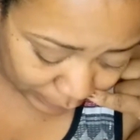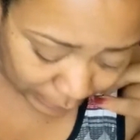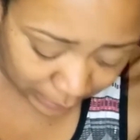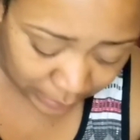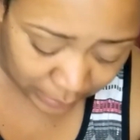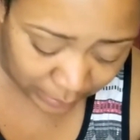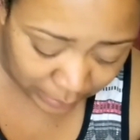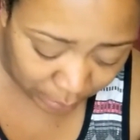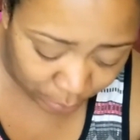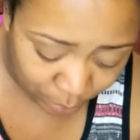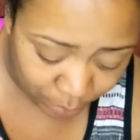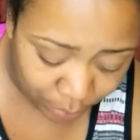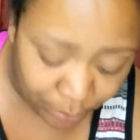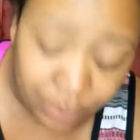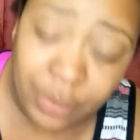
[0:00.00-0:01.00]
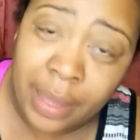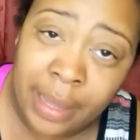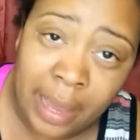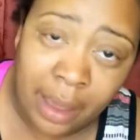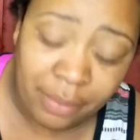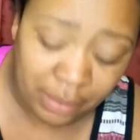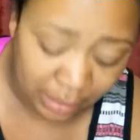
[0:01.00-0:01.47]
so they
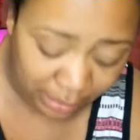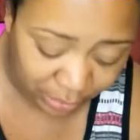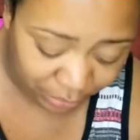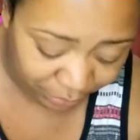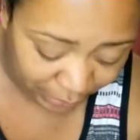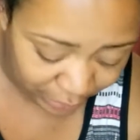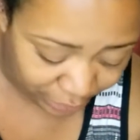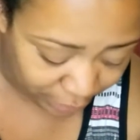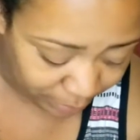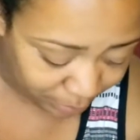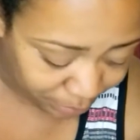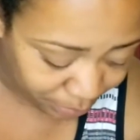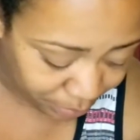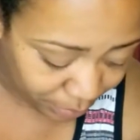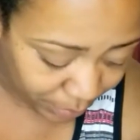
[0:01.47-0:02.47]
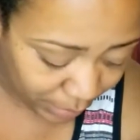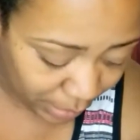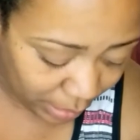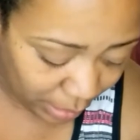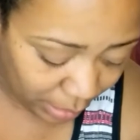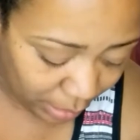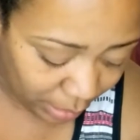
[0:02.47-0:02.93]
have the intervention.
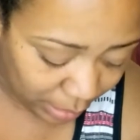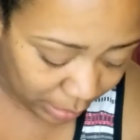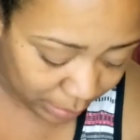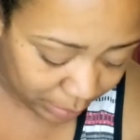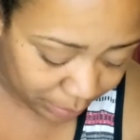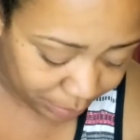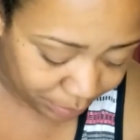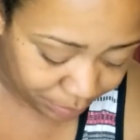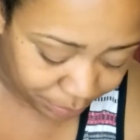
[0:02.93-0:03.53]
And